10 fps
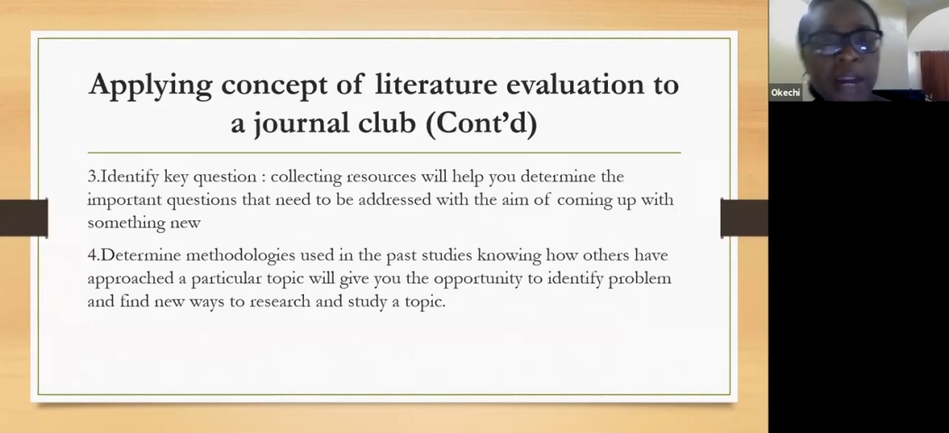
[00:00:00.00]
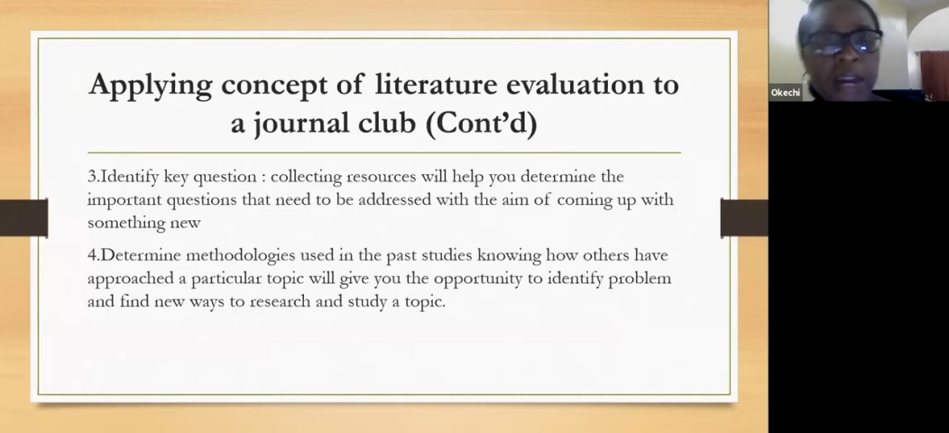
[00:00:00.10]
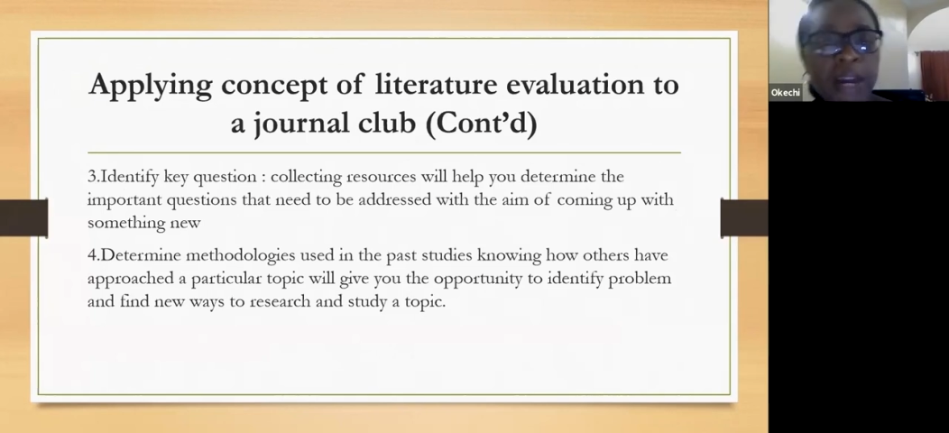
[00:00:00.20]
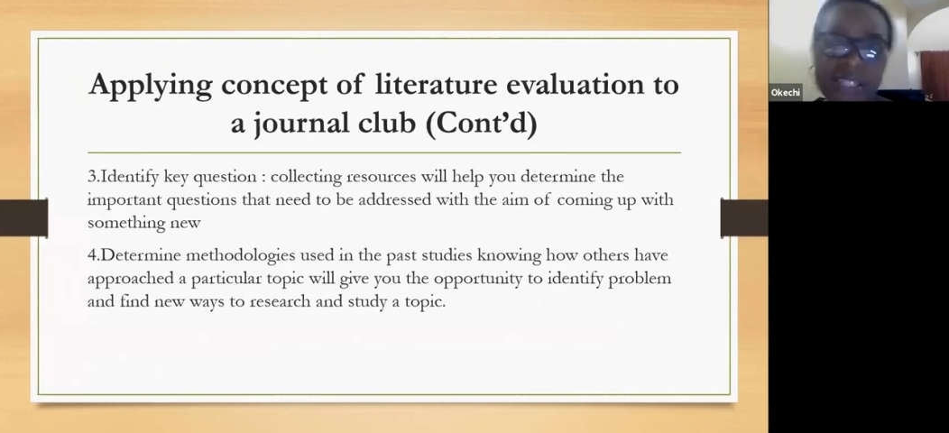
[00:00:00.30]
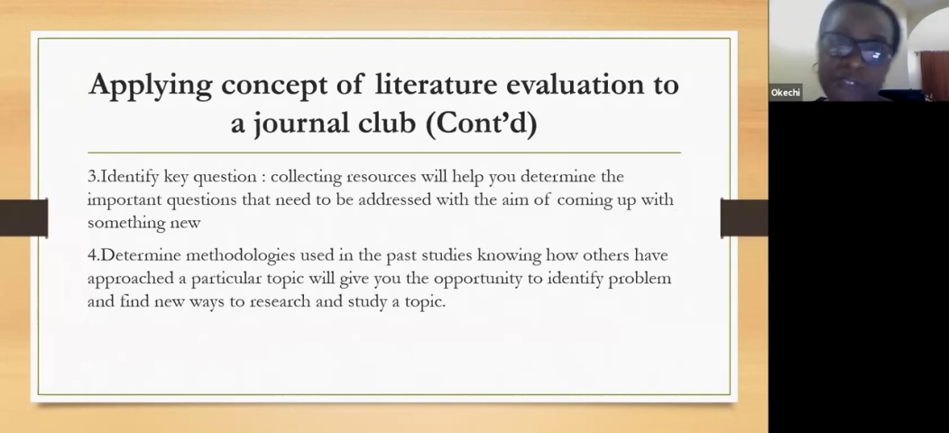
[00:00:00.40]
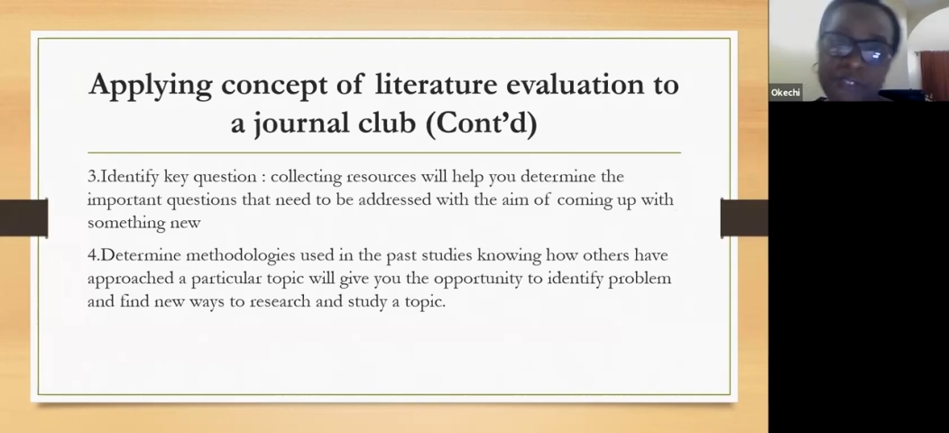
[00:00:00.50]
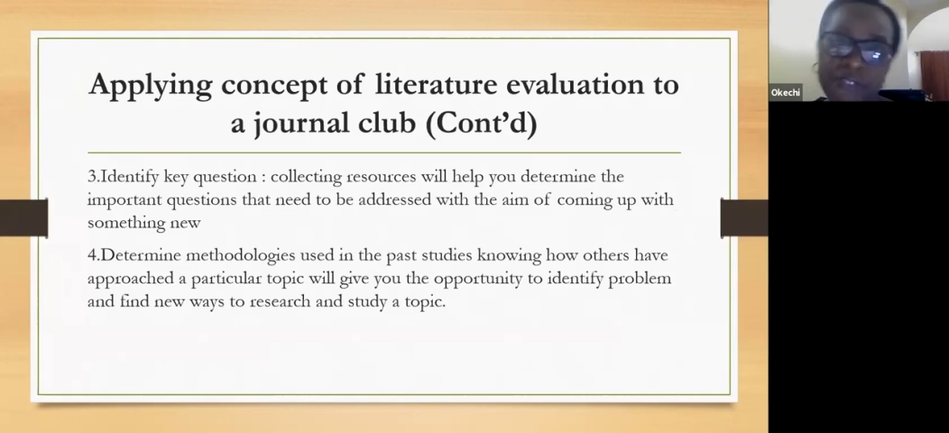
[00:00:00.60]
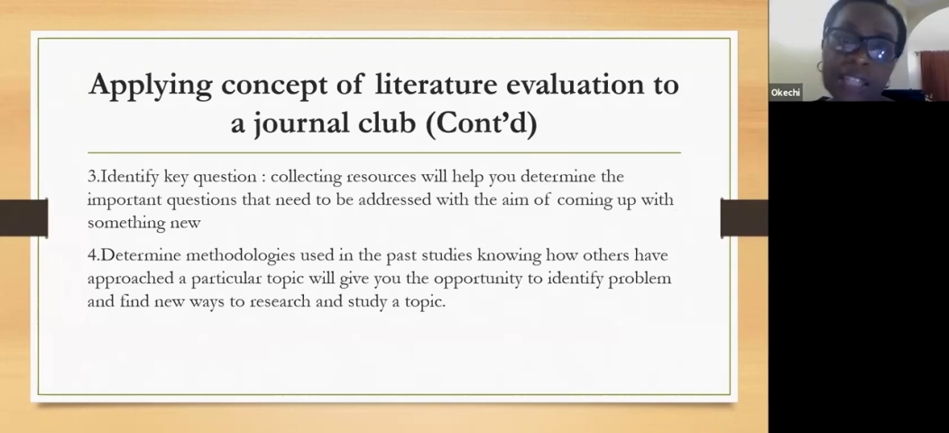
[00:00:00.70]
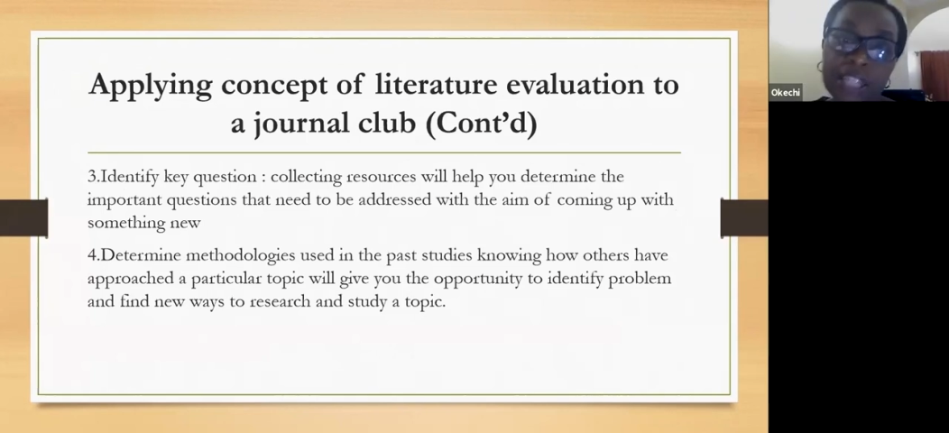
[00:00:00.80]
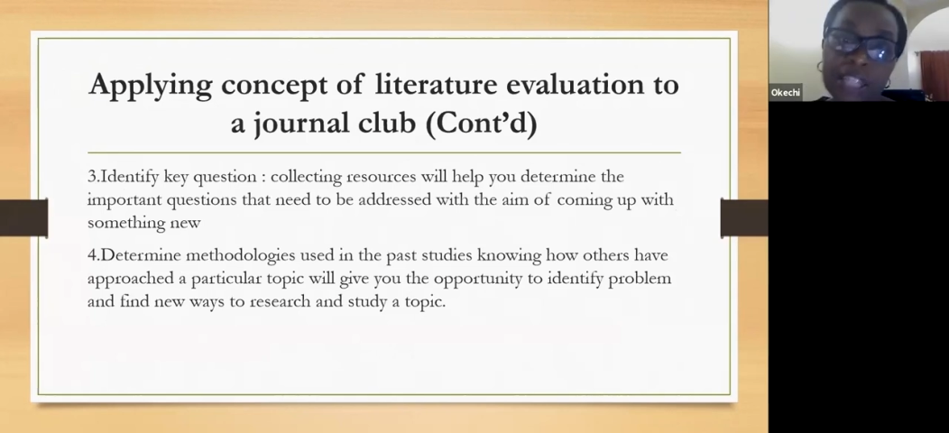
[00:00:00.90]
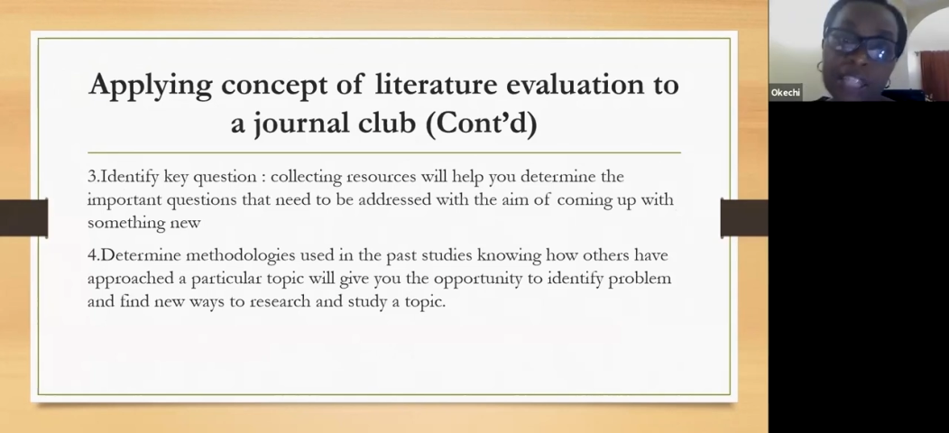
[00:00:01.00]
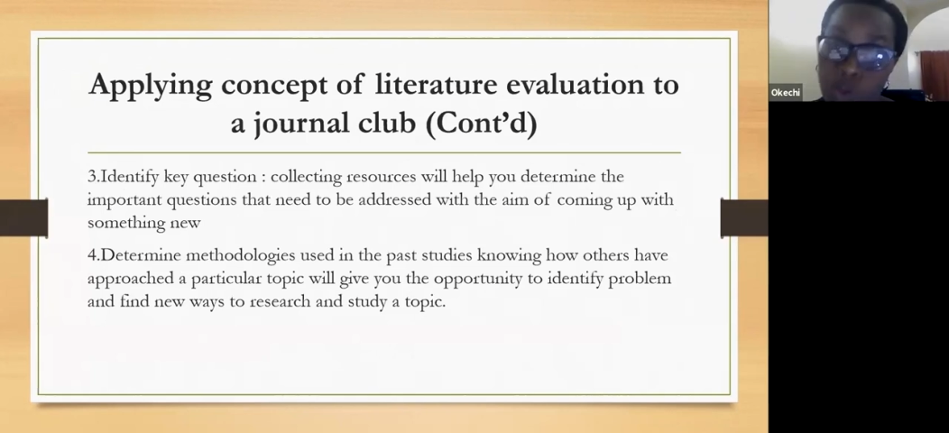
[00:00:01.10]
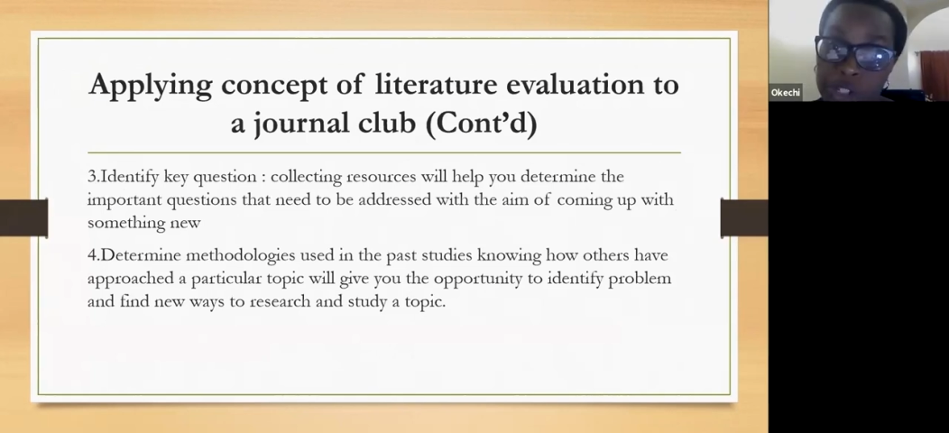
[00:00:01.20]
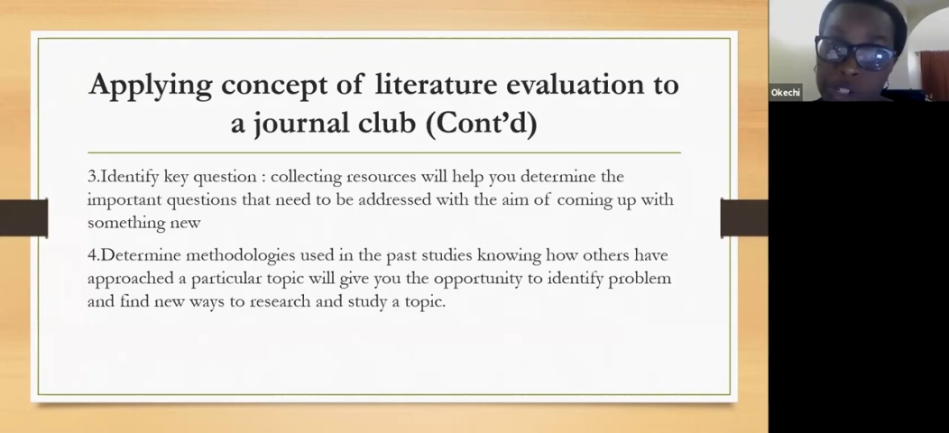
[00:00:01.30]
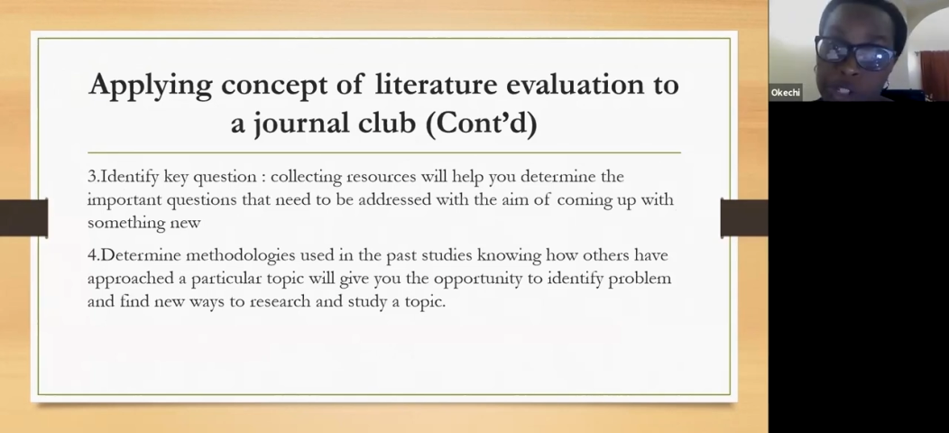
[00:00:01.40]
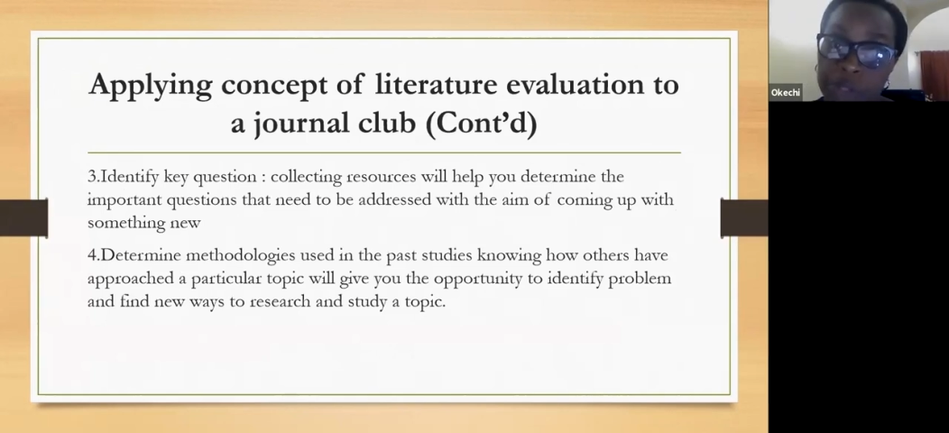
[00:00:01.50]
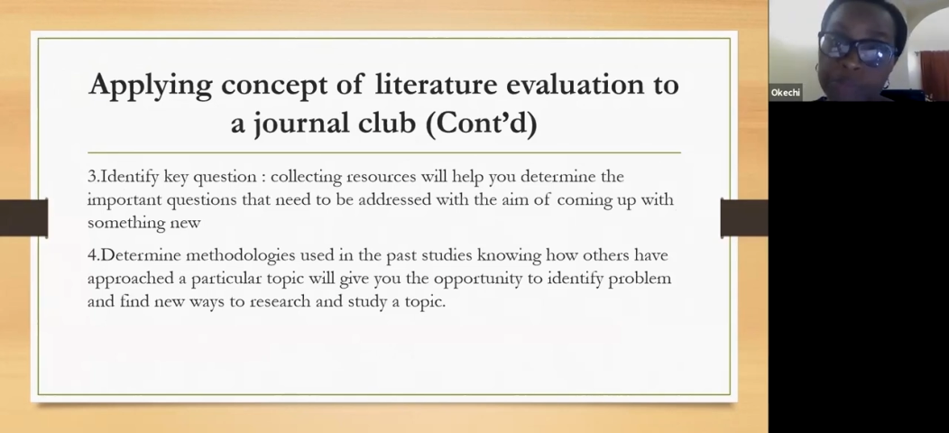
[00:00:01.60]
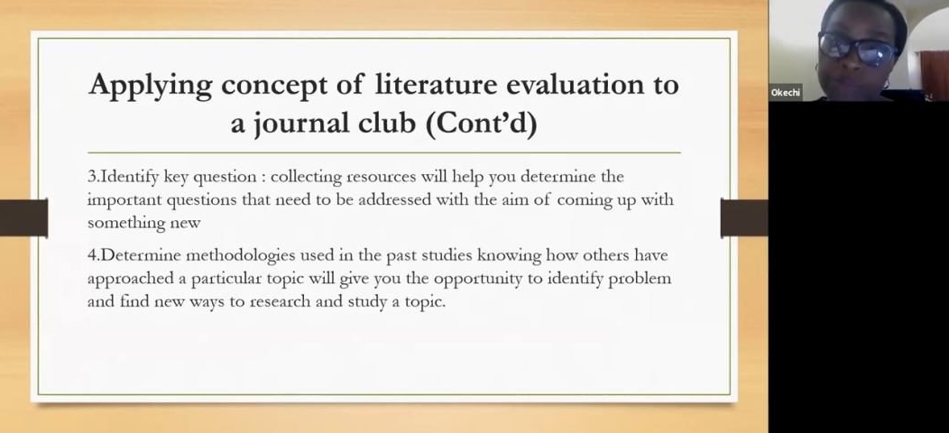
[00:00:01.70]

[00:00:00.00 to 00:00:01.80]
identifying the key question,